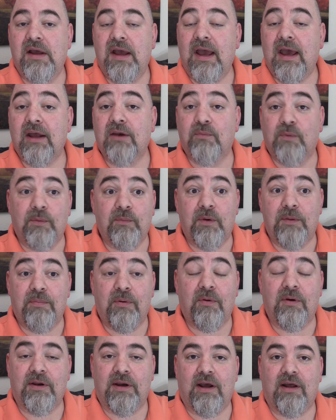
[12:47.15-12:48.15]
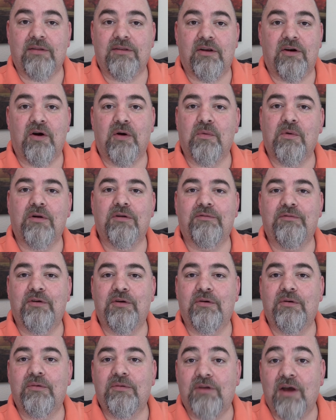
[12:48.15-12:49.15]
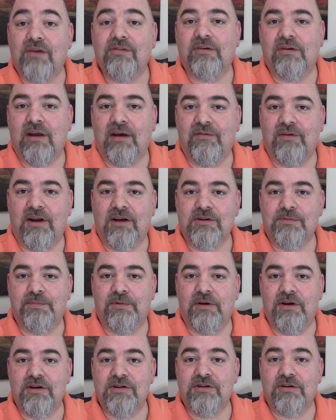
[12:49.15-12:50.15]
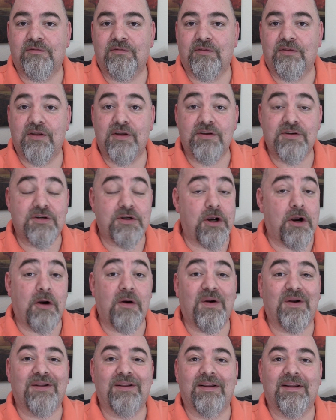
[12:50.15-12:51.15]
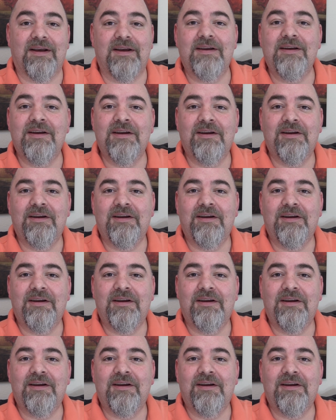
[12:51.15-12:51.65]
And when we point out that our worldview doesn't have an explanation for this currently,